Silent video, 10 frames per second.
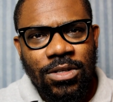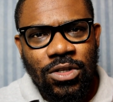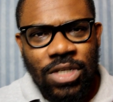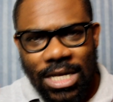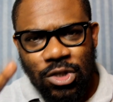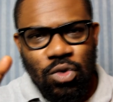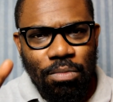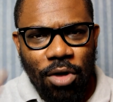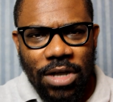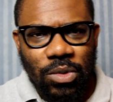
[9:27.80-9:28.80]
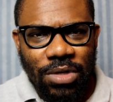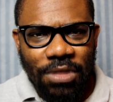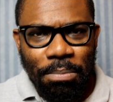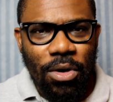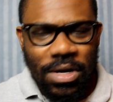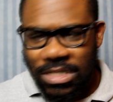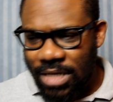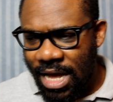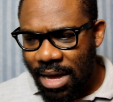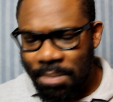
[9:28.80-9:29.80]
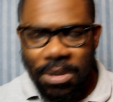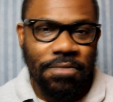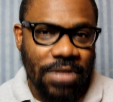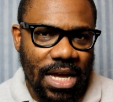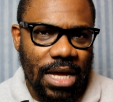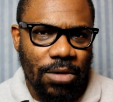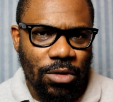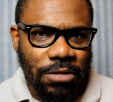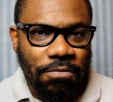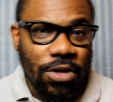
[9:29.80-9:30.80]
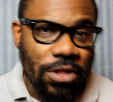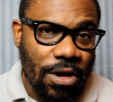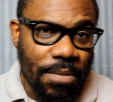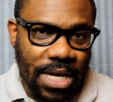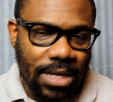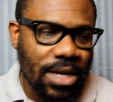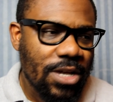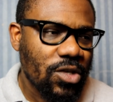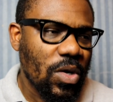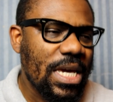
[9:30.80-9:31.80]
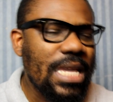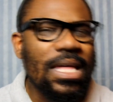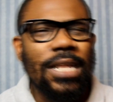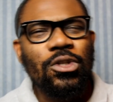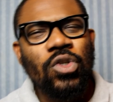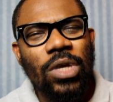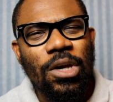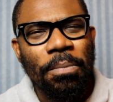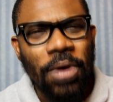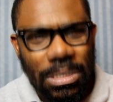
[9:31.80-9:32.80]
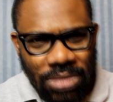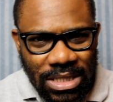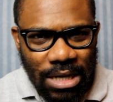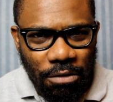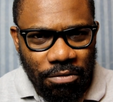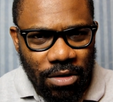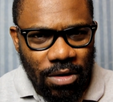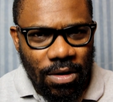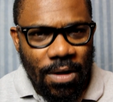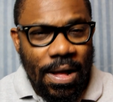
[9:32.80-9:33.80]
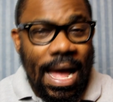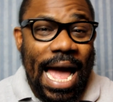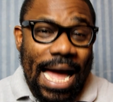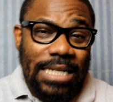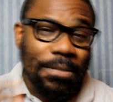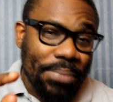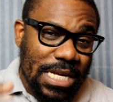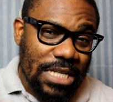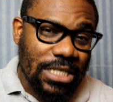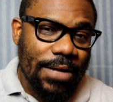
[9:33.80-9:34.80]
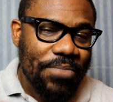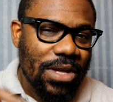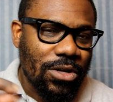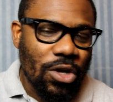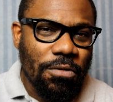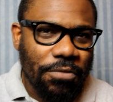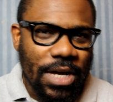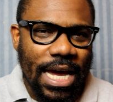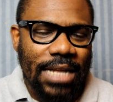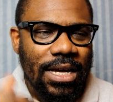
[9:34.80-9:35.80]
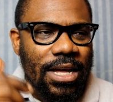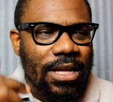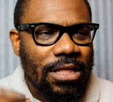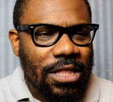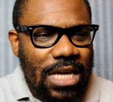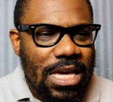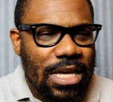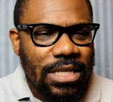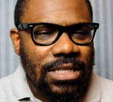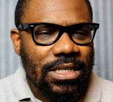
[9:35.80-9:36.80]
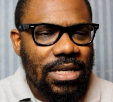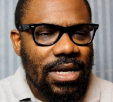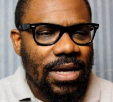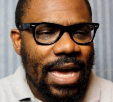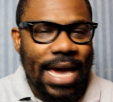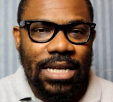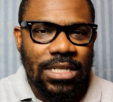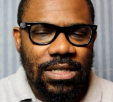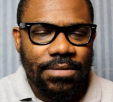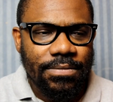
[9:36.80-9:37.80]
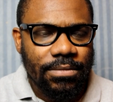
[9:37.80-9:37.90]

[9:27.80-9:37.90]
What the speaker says: she had 2 boys, one of the boys' birthday was forthcoming. So he then took it upon himself. And please, don't forget, these ex